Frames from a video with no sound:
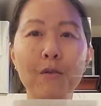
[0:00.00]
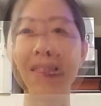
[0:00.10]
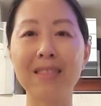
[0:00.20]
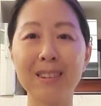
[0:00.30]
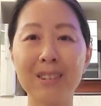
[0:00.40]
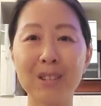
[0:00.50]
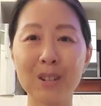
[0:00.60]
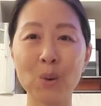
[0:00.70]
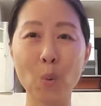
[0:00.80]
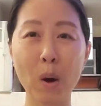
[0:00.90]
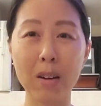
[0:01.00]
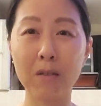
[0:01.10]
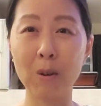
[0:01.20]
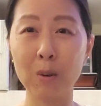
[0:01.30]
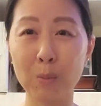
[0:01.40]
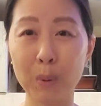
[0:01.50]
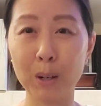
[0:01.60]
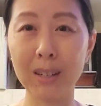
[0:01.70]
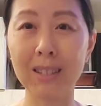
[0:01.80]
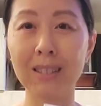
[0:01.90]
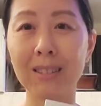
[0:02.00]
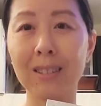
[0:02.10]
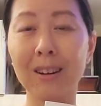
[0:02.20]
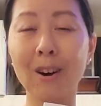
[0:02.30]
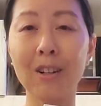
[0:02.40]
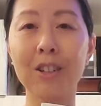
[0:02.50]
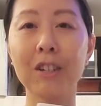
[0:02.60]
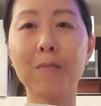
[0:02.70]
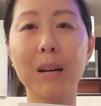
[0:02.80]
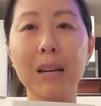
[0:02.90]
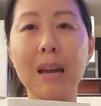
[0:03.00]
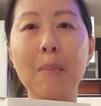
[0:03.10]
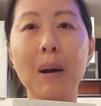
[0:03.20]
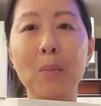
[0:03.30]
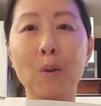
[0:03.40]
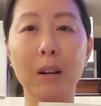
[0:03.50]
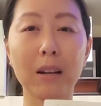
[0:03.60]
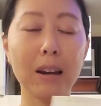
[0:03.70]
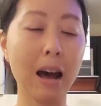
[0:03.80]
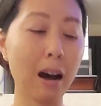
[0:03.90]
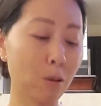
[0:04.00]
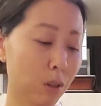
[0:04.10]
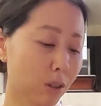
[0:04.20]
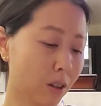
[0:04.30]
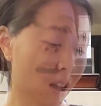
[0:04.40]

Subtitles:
And this is one of those books, The Psychology of Money by Morgan Housel.